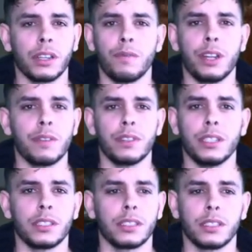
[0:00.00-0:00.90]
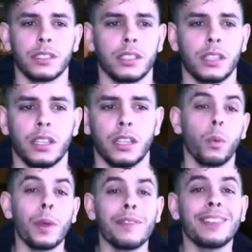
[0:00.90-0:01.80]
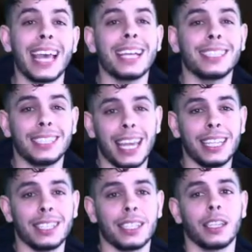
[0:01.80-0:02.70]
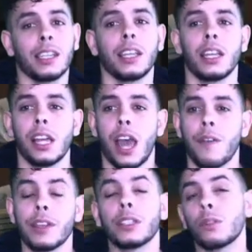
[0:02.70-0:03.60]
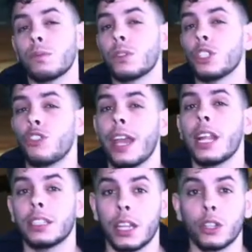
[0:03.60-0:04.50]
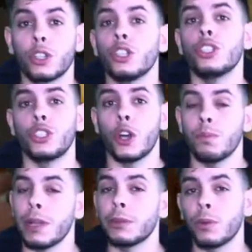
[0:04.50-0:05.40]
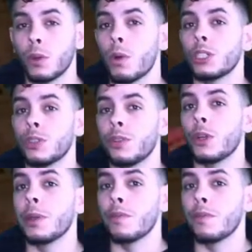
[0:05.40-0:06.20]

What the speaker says: think I'm ready for this. With that said, I think the trailer done a good job. Makes me want to watch the film